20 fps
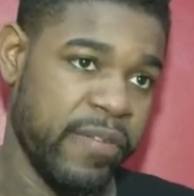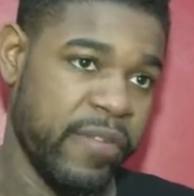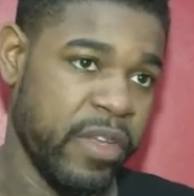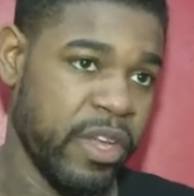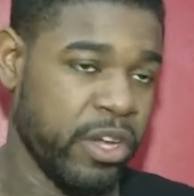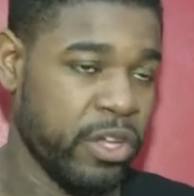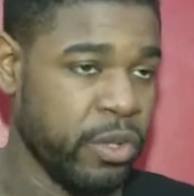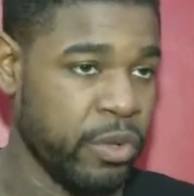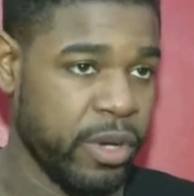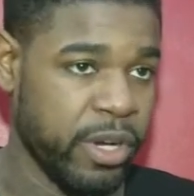
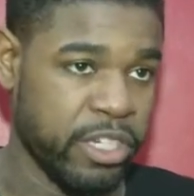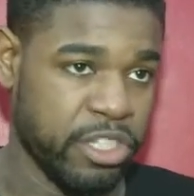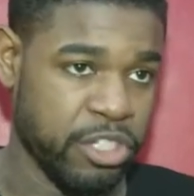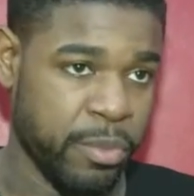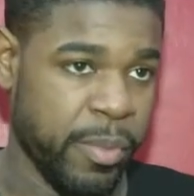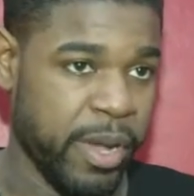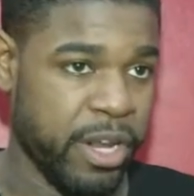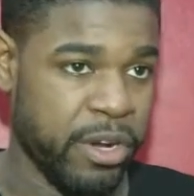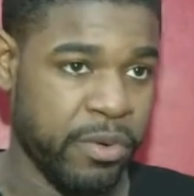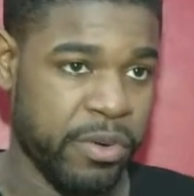including
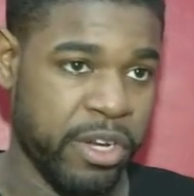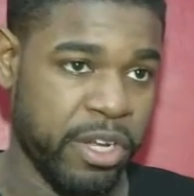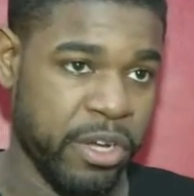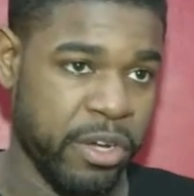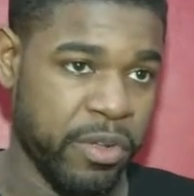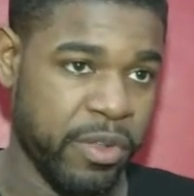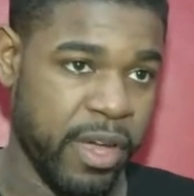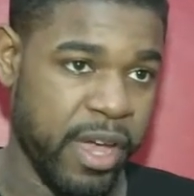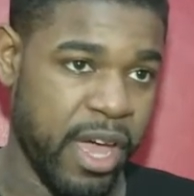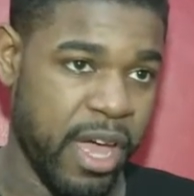Jermaine
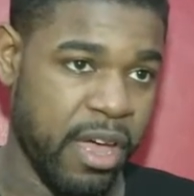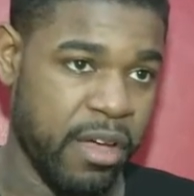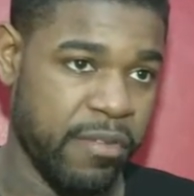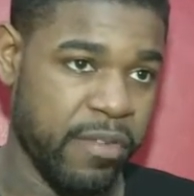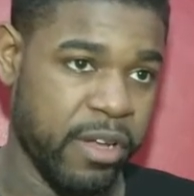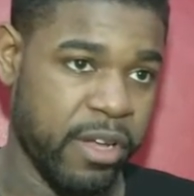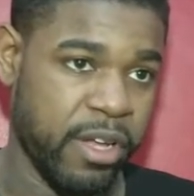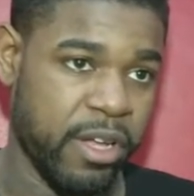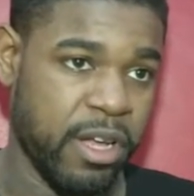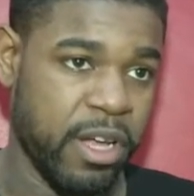O'Neal. They
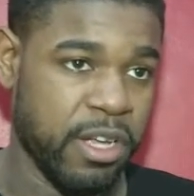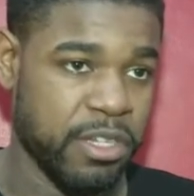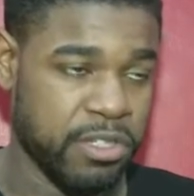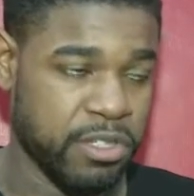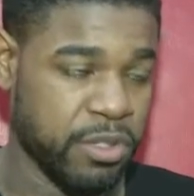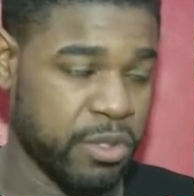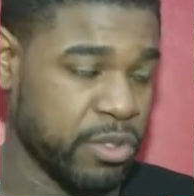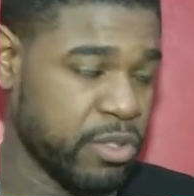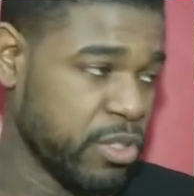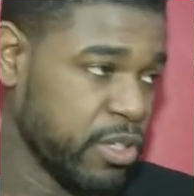have
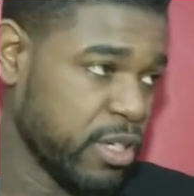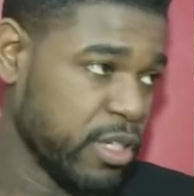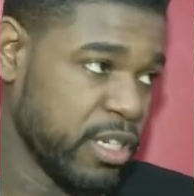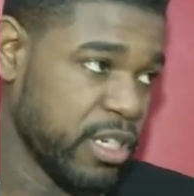also to